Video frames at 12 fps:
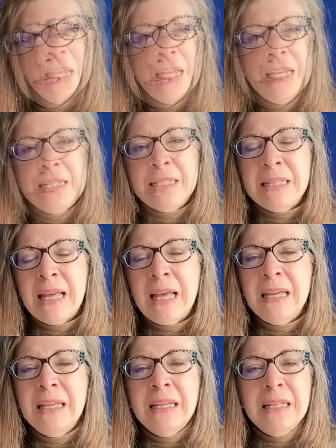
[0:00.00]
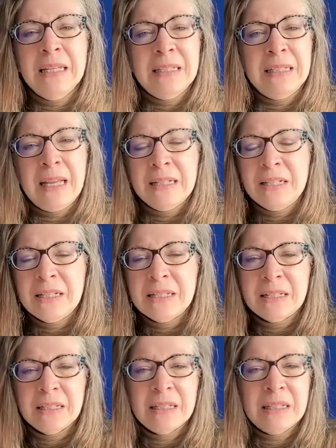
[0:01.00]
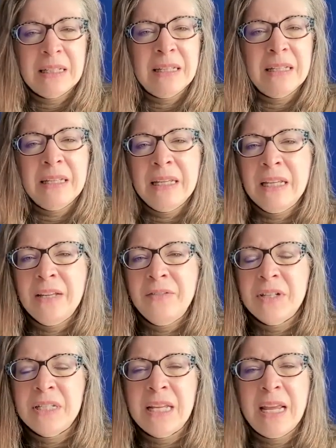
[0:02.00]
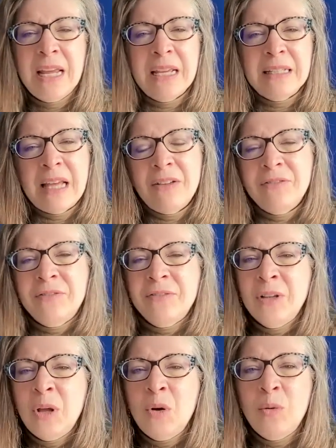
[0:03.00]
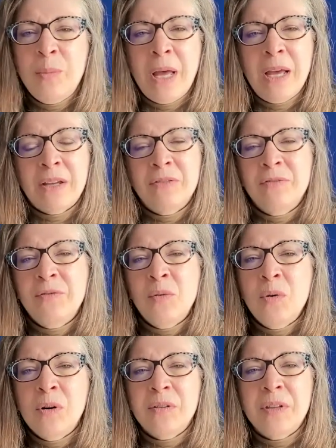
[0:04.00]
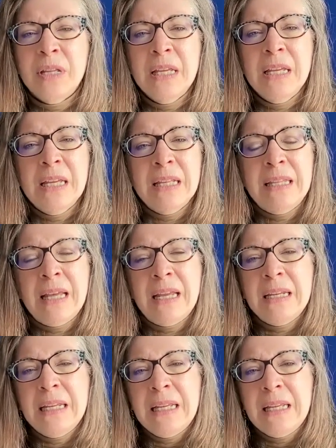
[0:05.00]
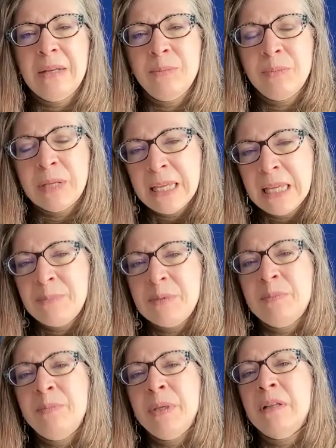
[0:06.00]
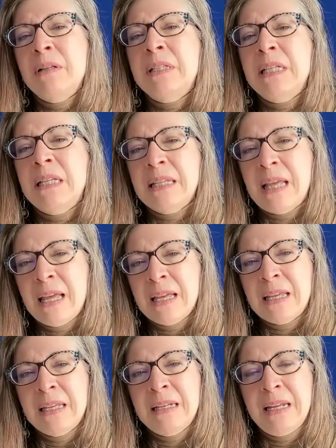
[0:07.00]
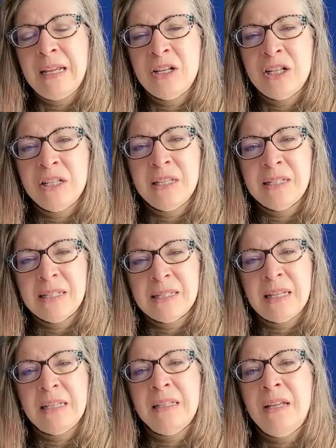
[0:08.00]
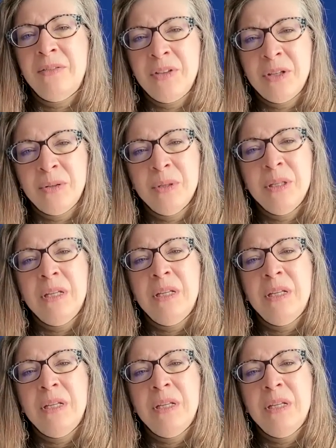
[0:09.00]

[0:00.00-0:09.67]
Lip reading: It's that just give and take, that flow back and forth that keeps building that connection that says, I love you,